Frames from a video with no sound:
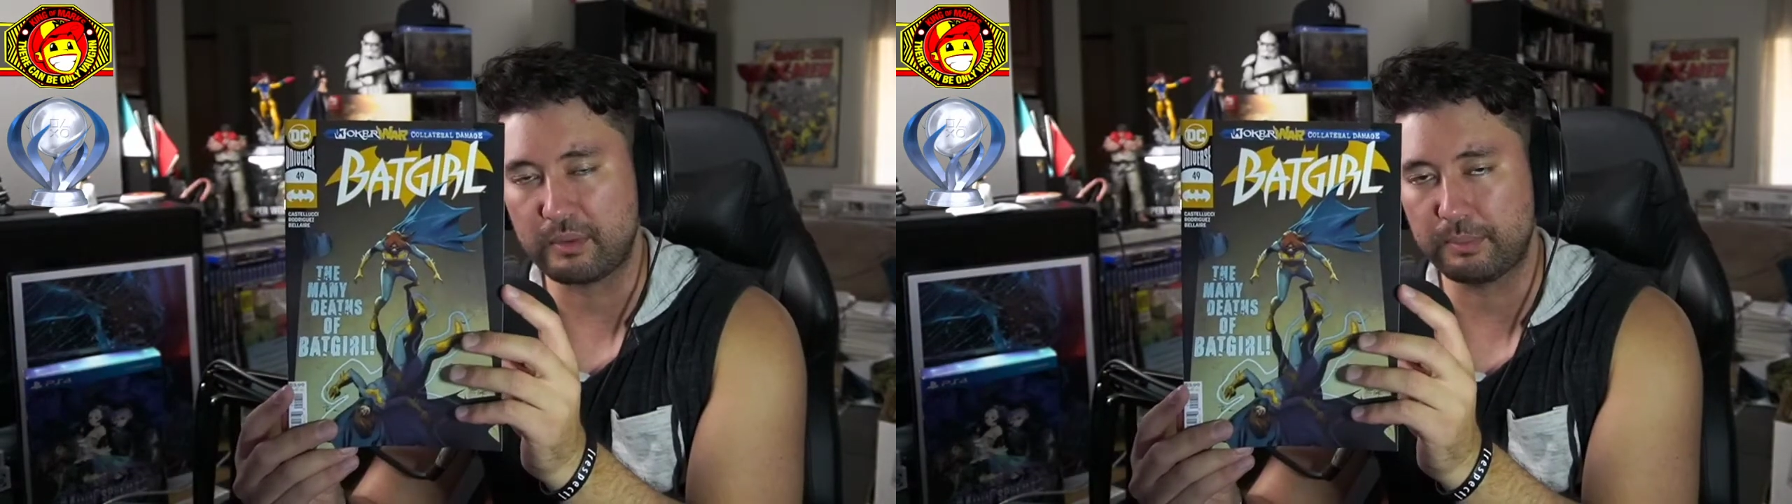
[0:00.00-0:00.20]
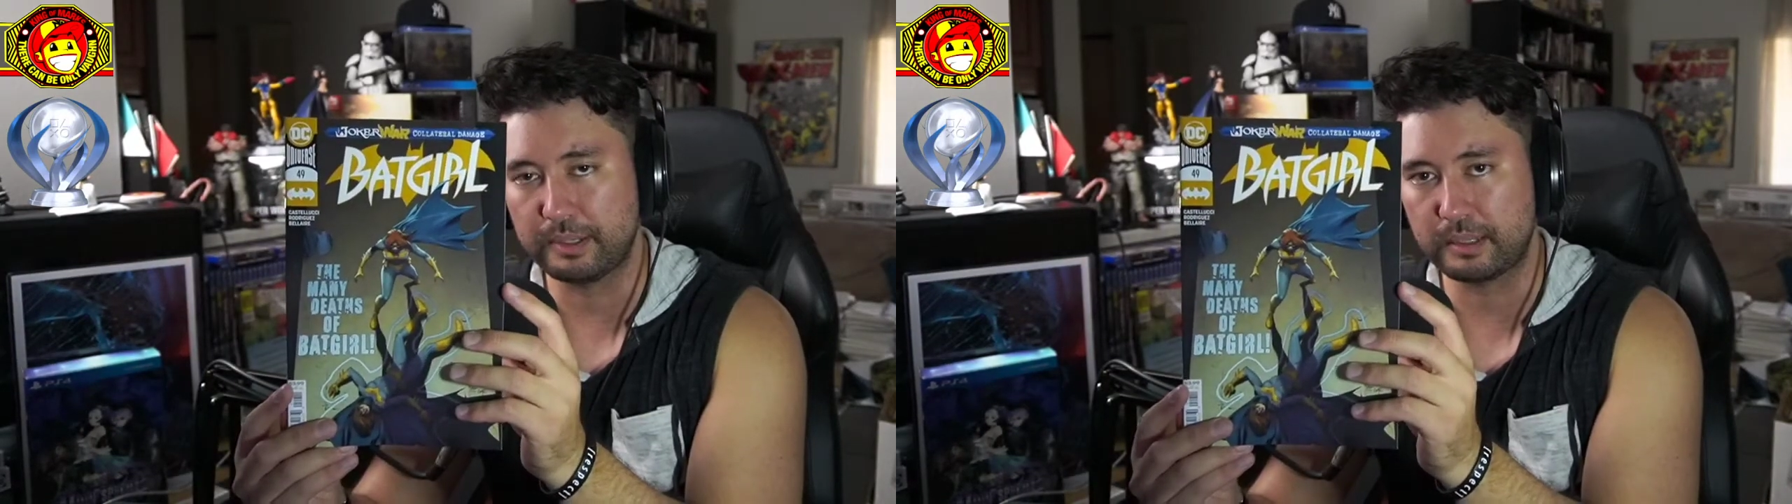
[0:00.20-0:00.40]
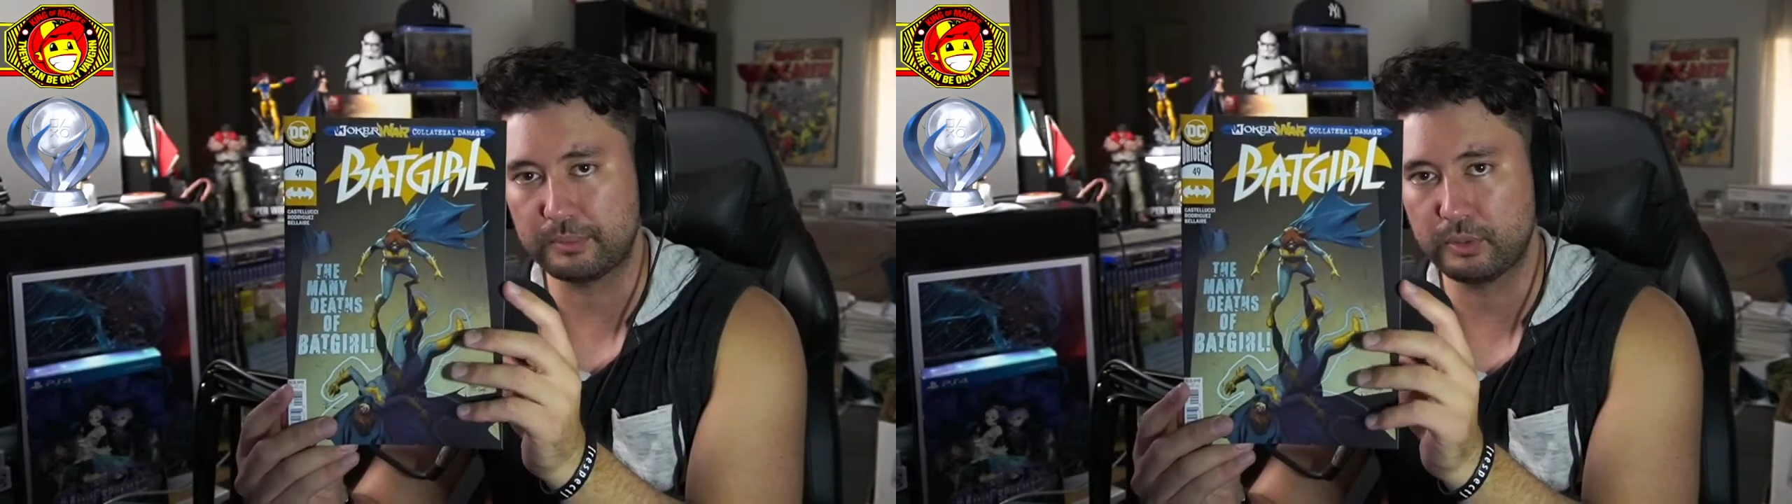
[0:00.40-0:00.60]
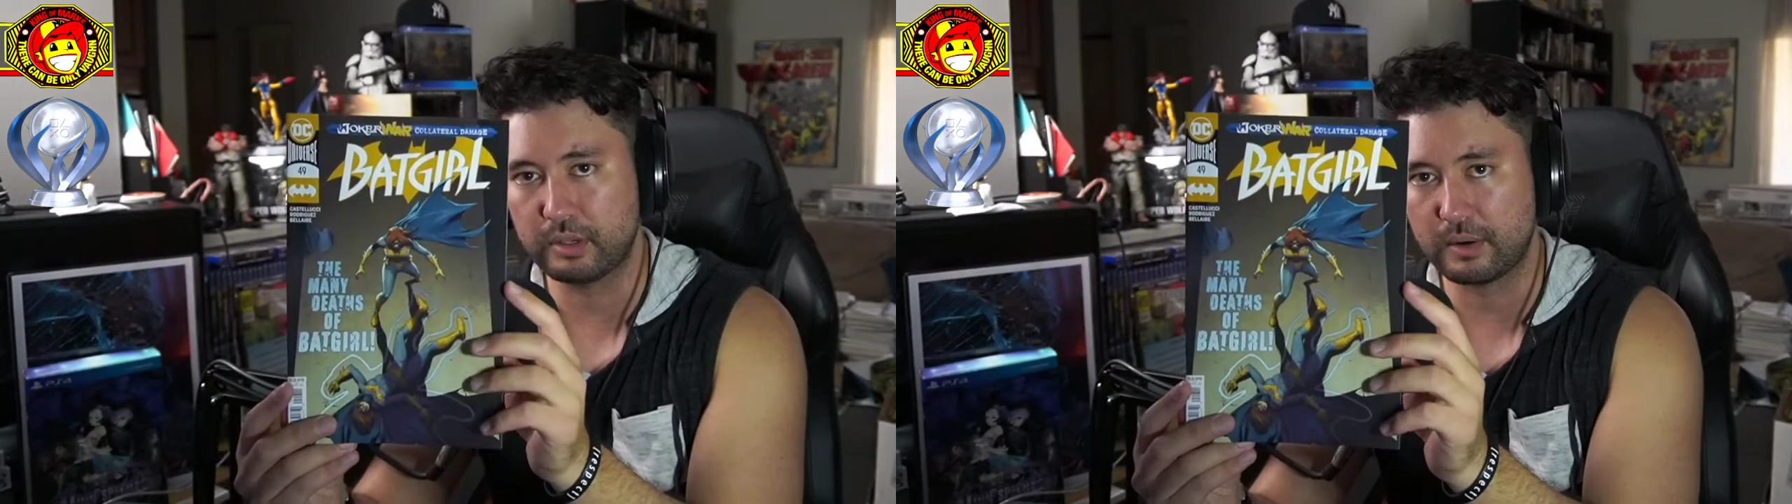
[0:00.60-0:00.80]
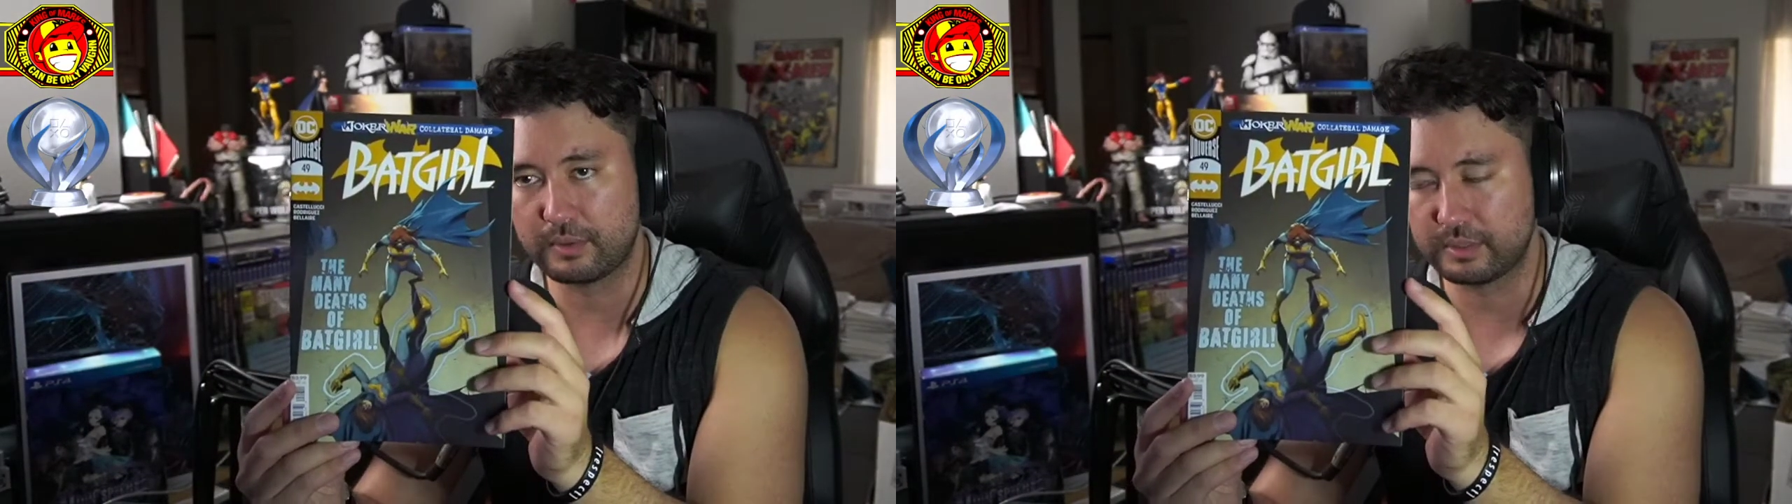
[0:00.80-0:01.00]
We picked up 2
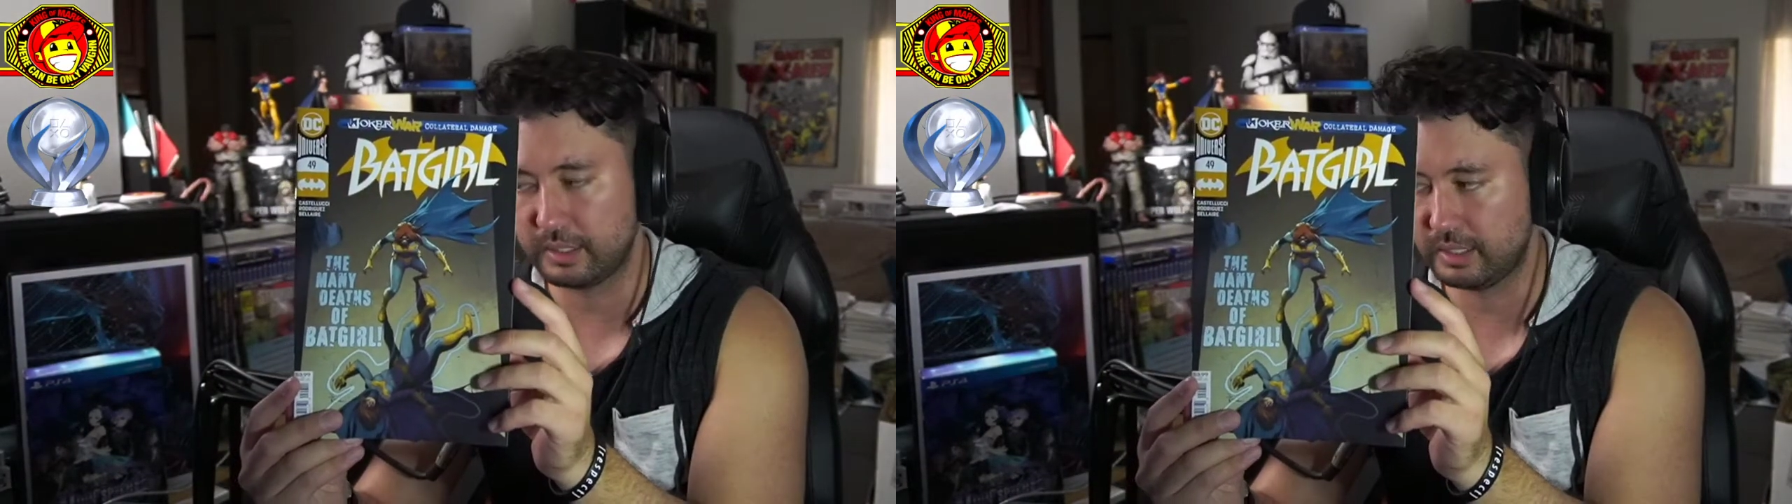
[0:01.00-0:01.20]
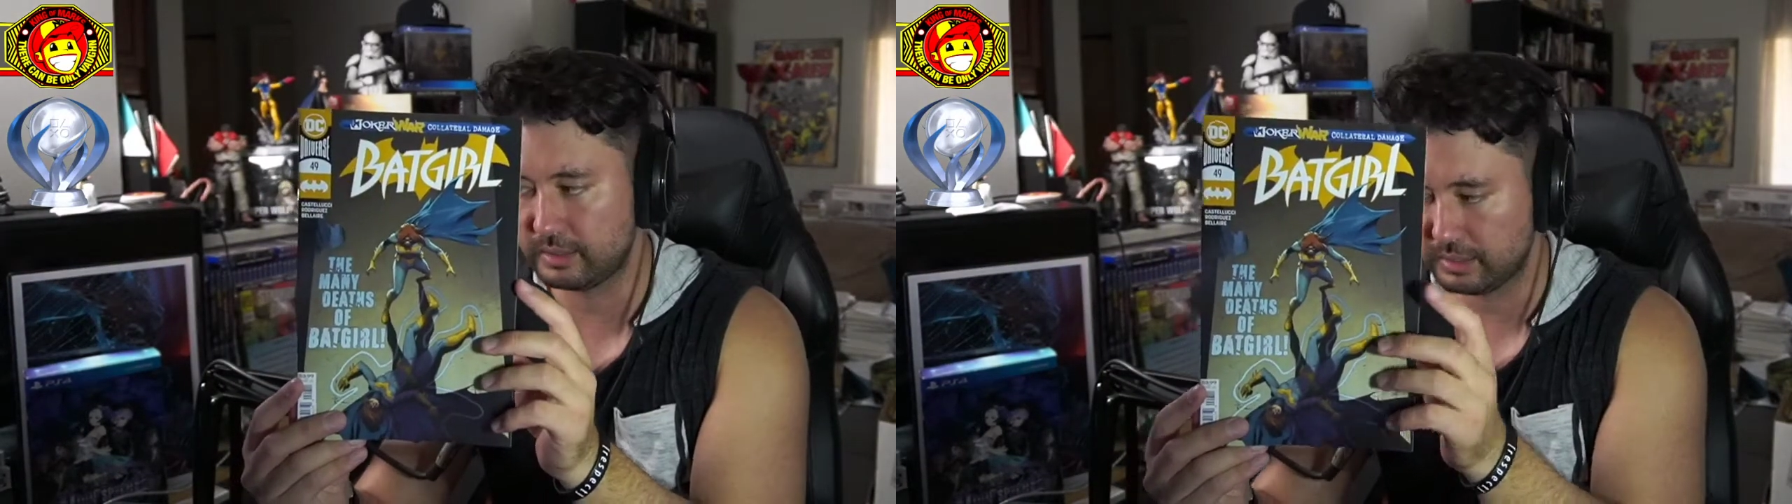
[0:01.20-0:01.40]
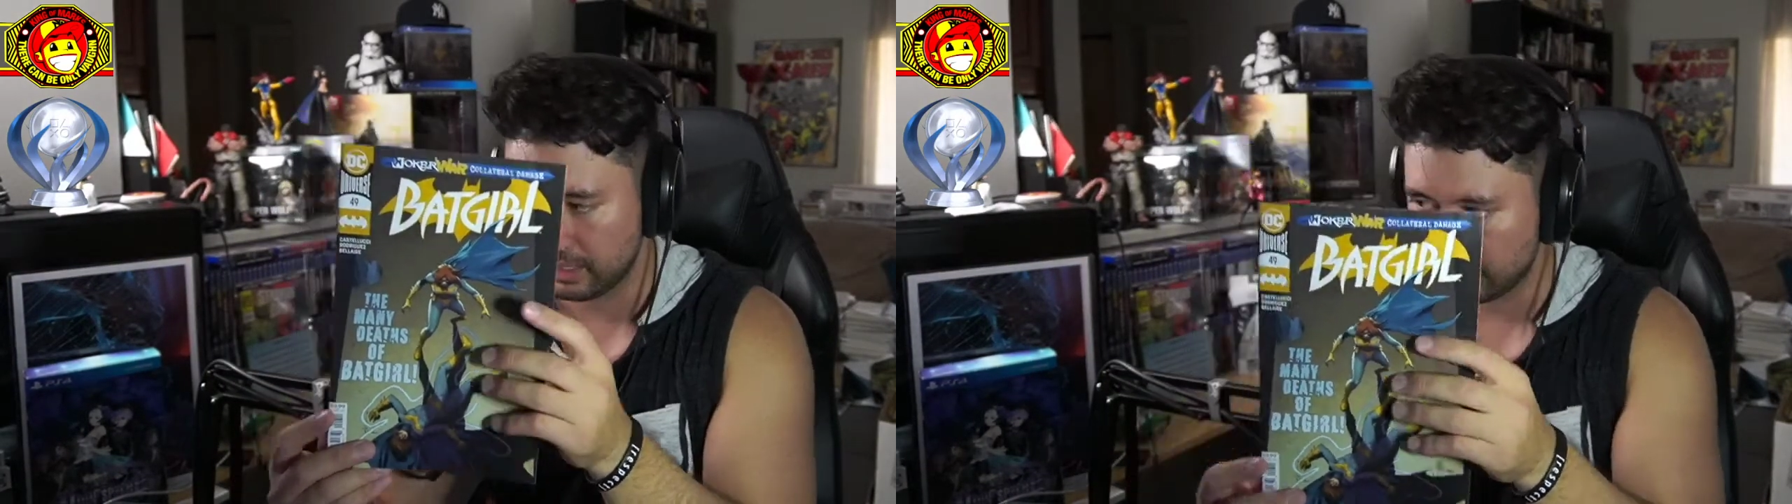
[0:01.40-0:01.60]
covers of these.